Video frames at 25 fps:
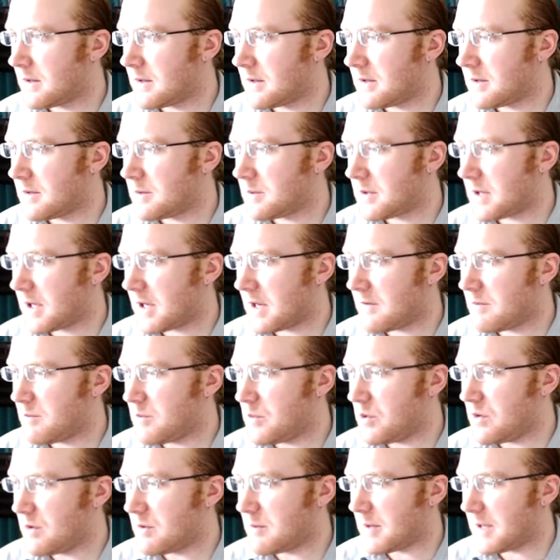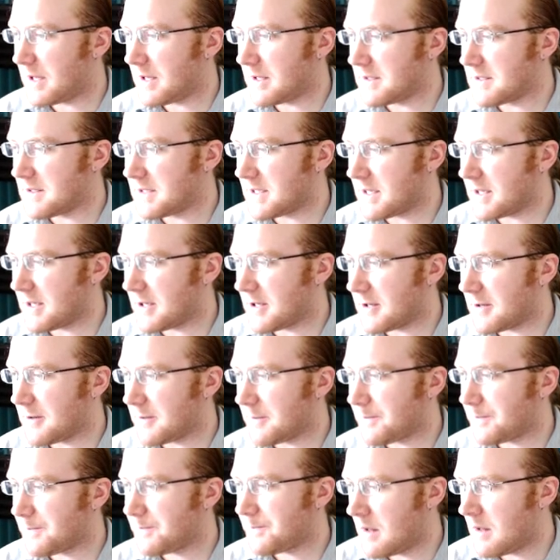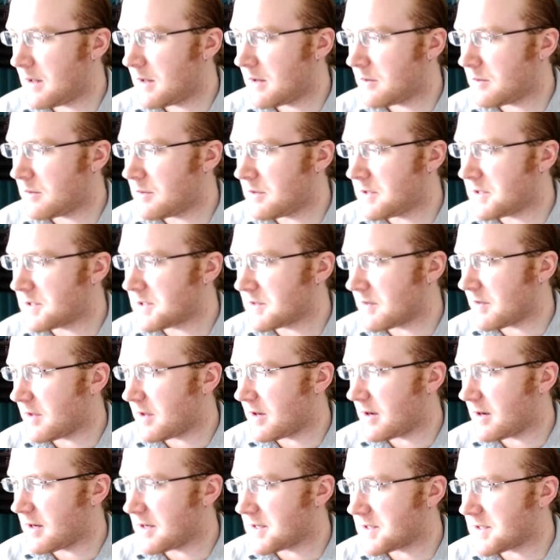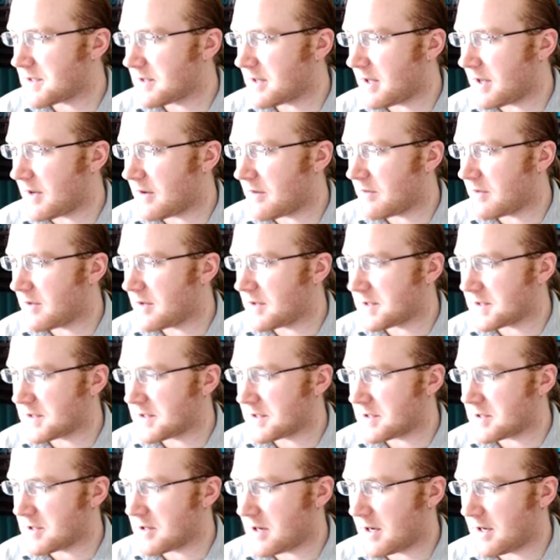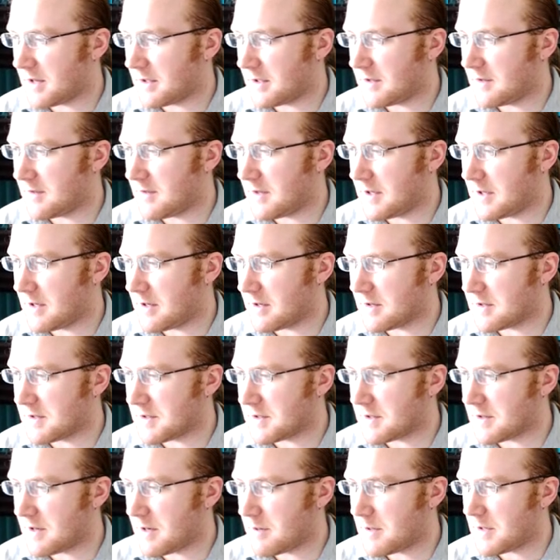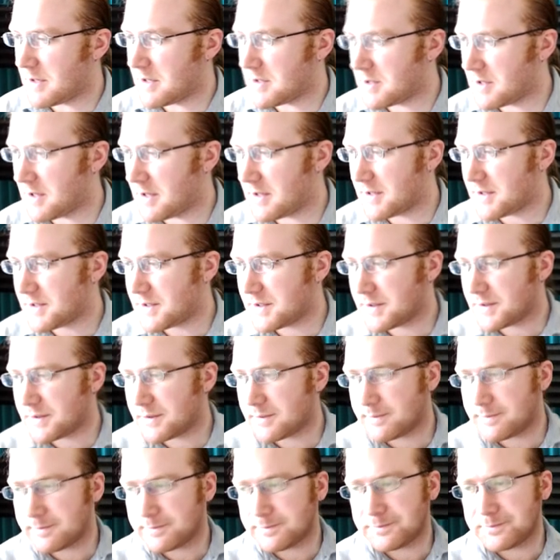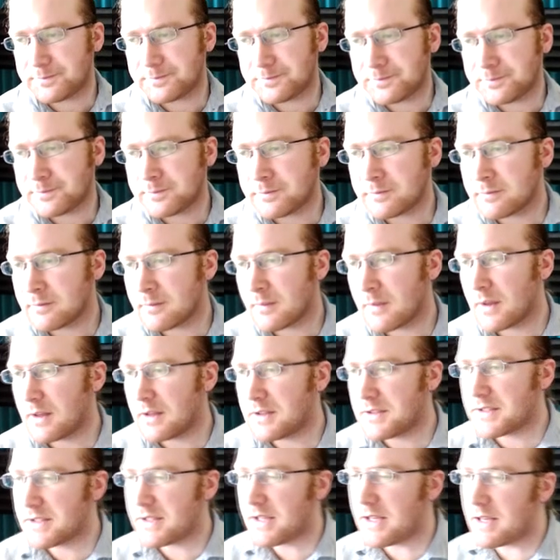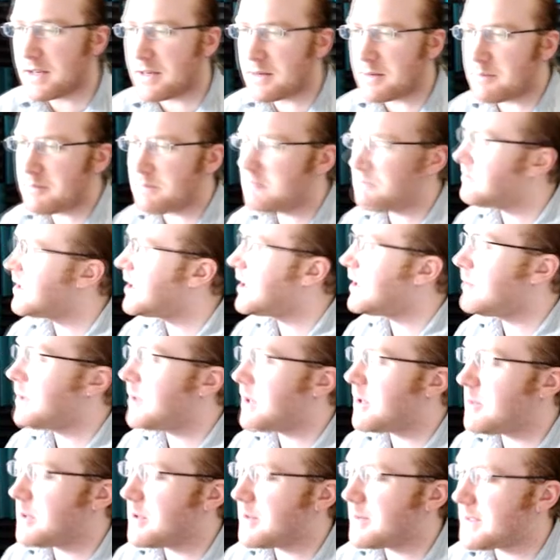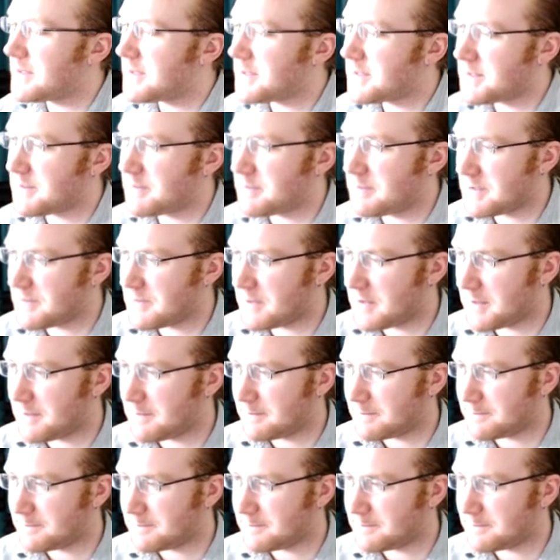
What kind of mood am I in today? With this over there, I still have this to try and live here, so I'm going to try this. Just let him get what he wants. It's fine.